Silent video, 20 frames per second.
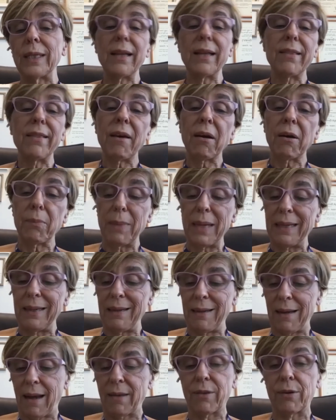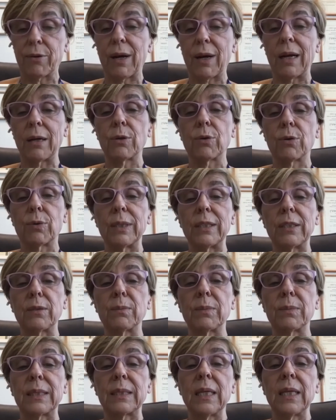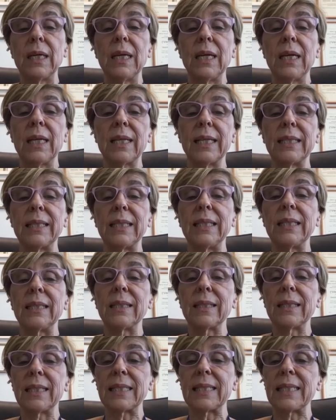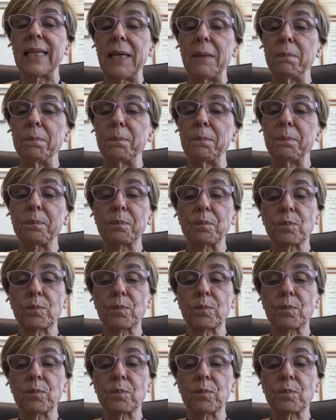and there are many other algorithms that did the same.